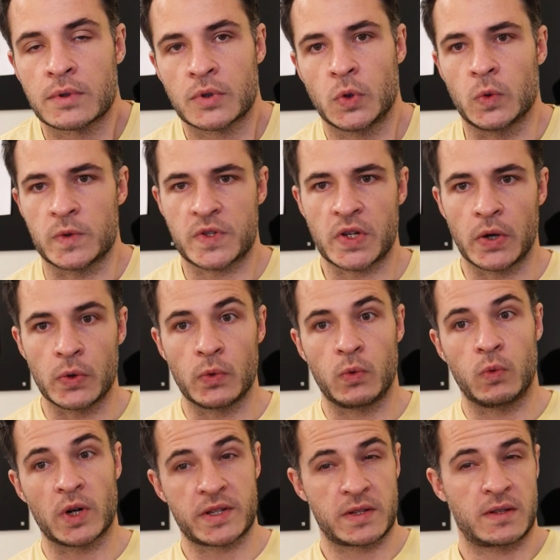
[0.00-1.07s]
Cool. So
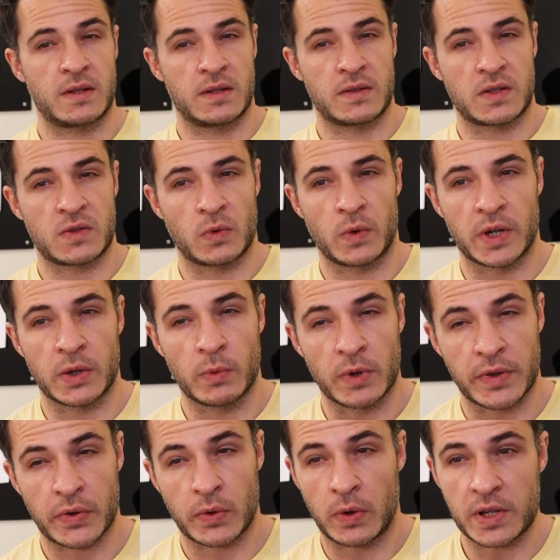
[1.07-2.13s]
what's the story
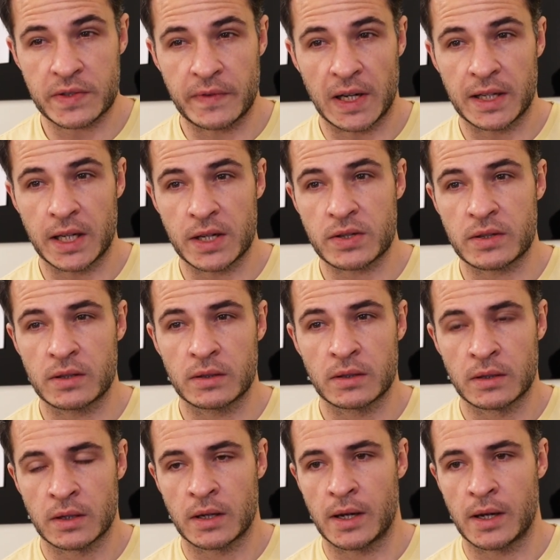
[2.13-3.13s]
with cross-validation?